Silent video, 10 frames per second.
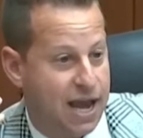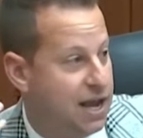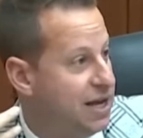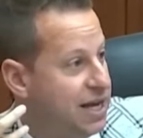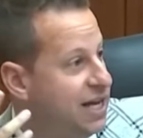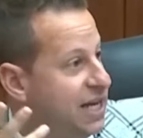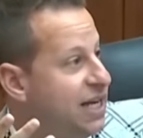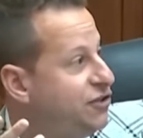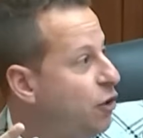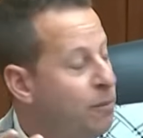
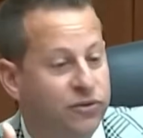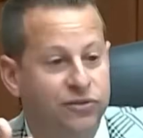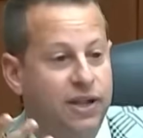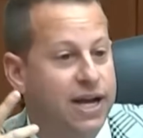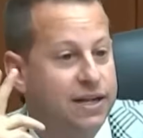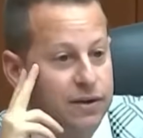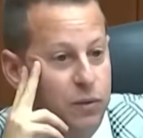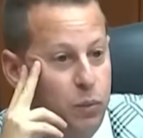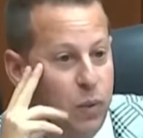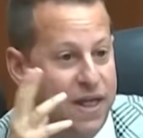it's almost like
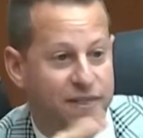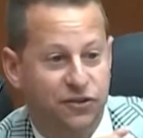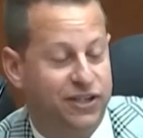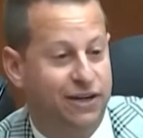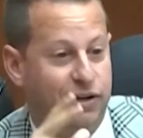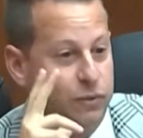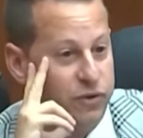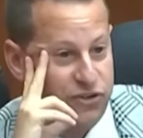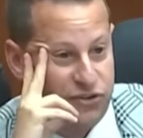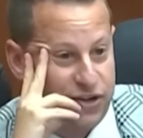when this hearing
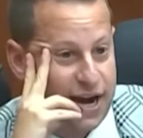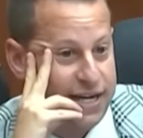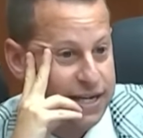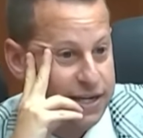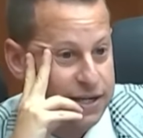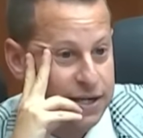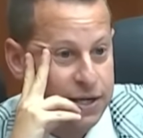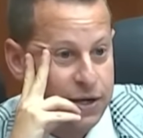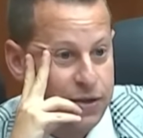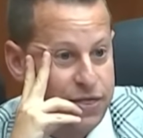was decided,
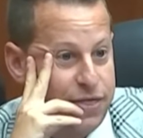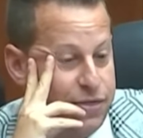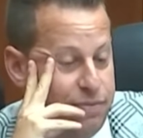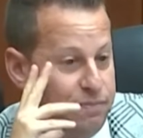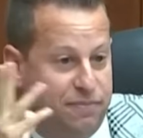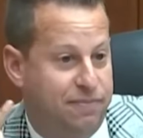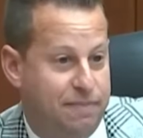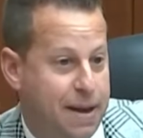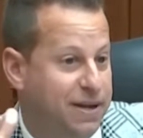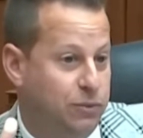
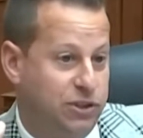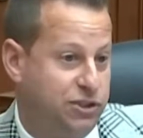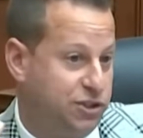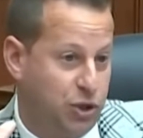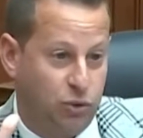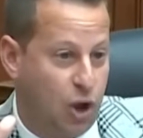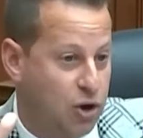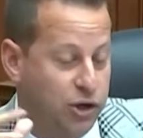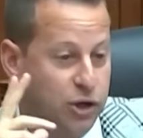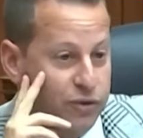maybe it was so
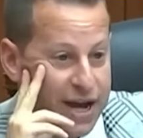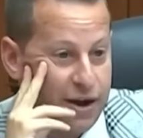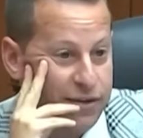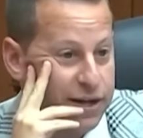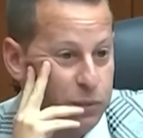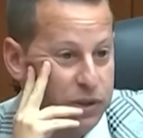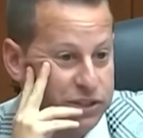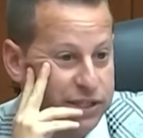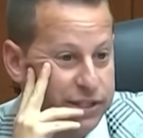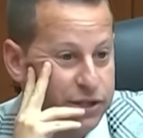long ago now that it
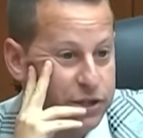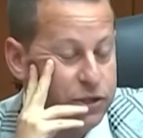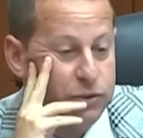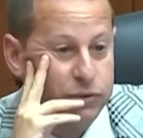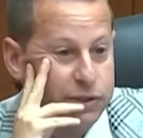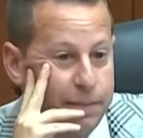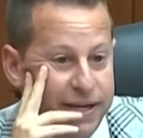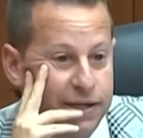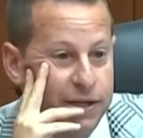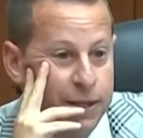wasn't in the news. I
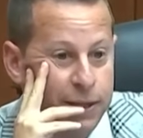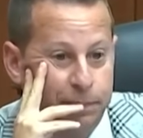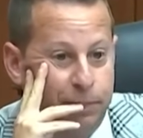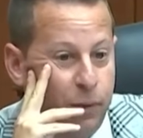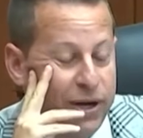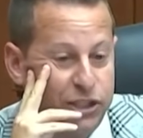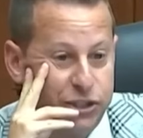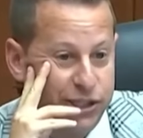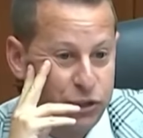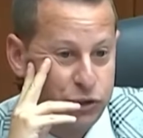mean, boy,
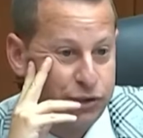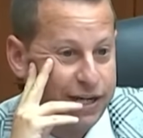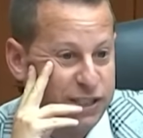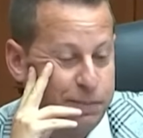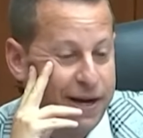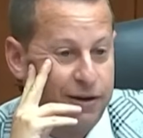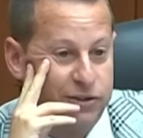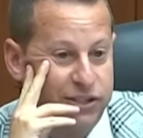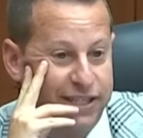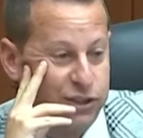judicial
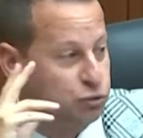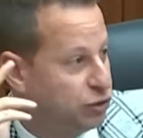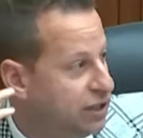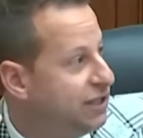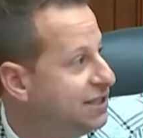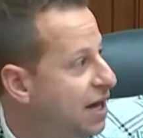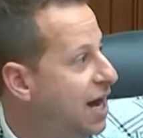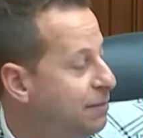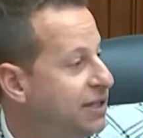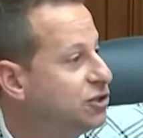transparency is really
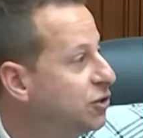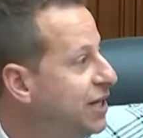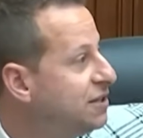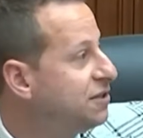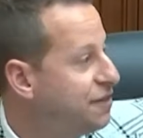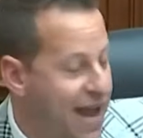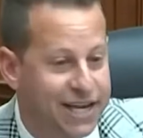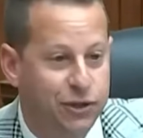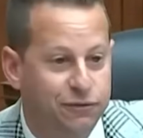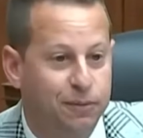timely. So yes,
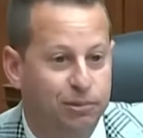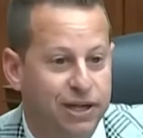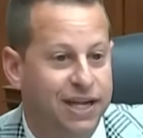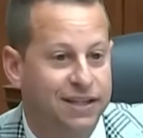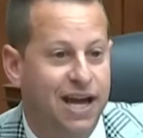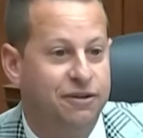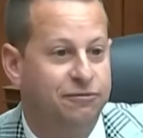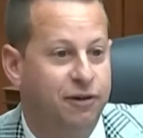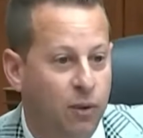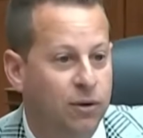thank you for bringing that
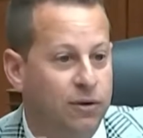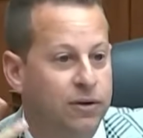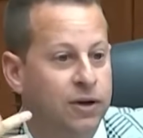forward